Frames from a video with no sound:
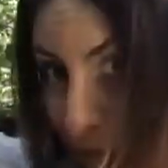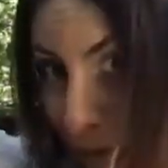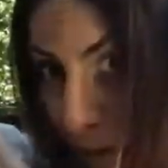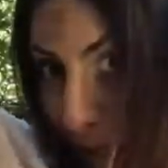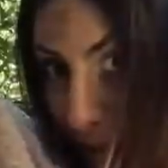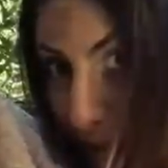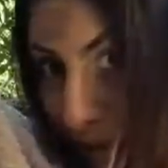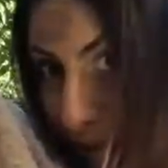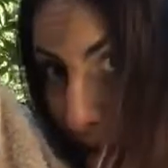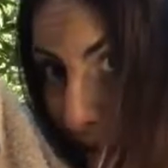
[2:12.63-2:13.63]
doing
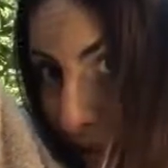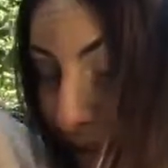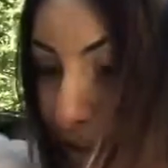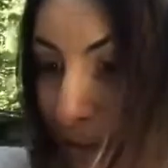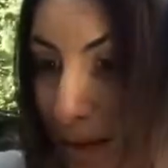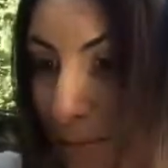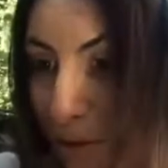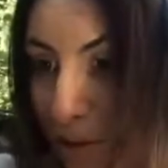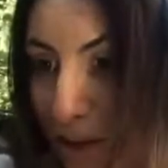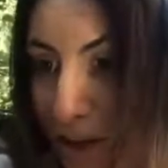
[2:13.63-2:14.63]
colour. I am
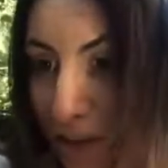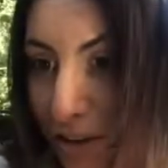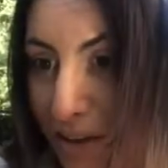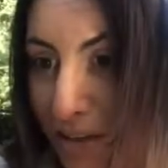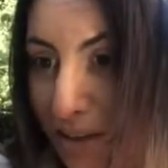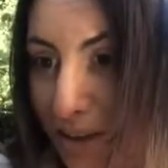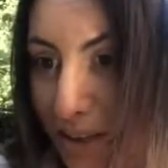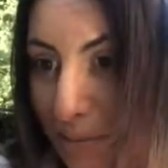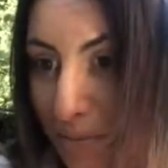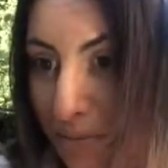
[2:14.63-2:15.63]
not a colorist.
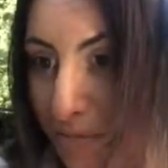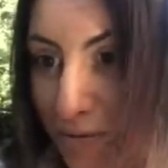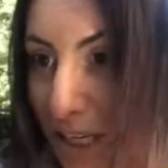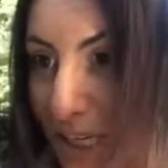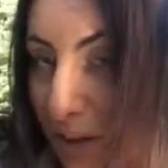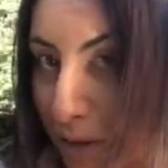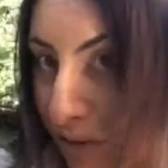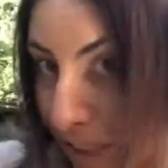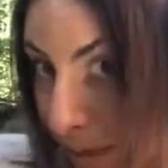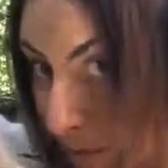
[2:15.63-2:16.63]
I'm really not
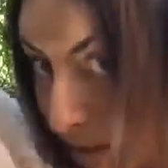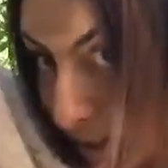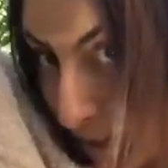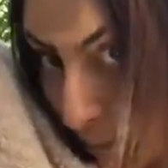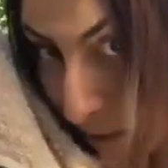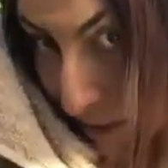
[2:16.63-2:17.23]
saying I'm good at it, but I